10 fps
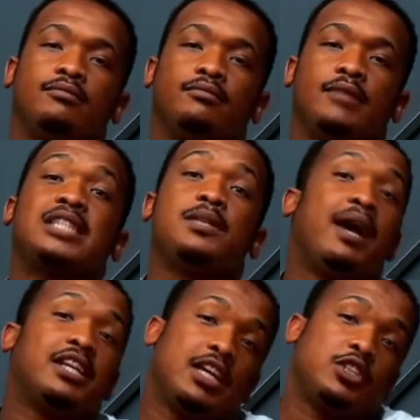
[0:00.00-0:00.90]
As
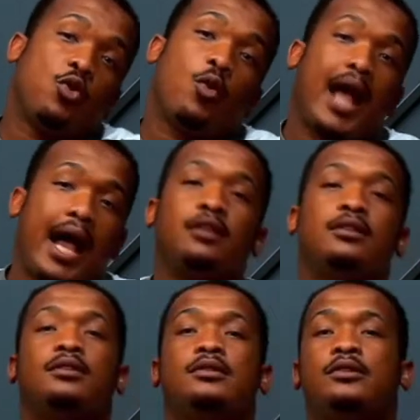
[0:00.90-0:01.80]
much as you can
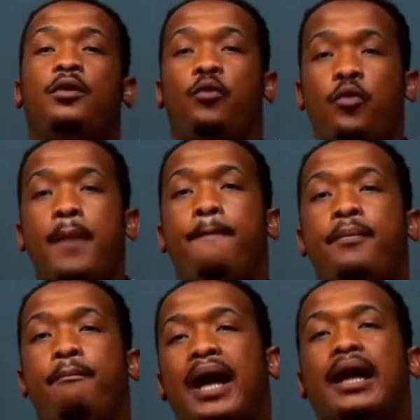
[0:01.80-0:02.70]
reap
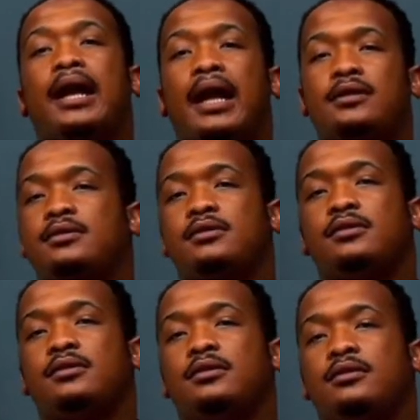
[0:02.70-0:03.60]
bananas
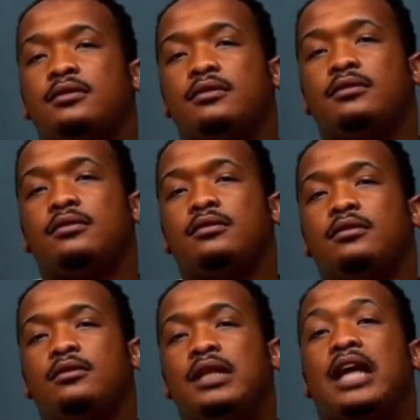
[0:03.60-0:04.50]

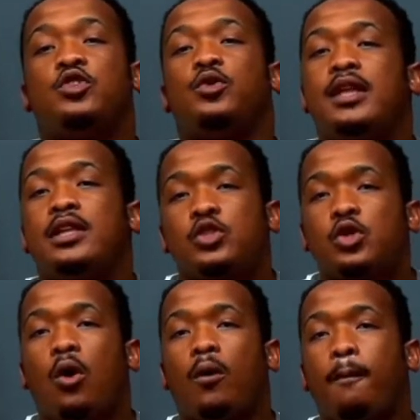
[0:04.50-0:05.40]
that you didn't
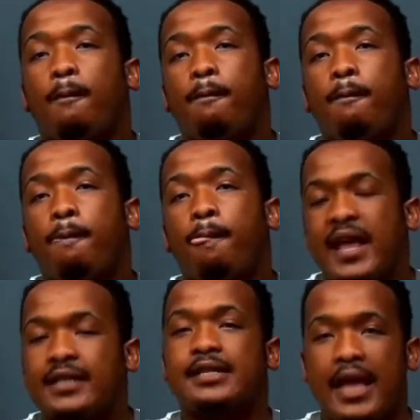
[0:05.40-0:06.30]
sow, it's
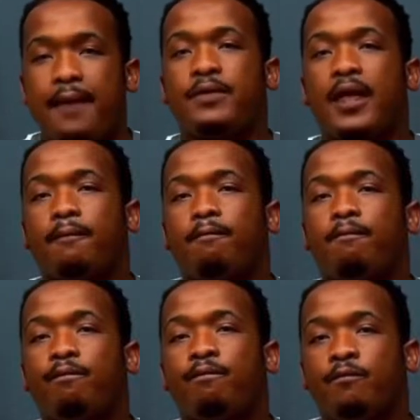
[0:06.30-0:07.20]
the same thing.
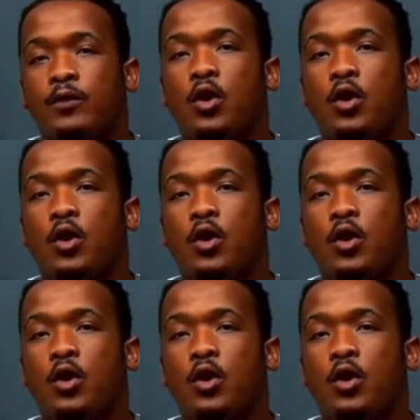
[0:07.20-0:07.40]
You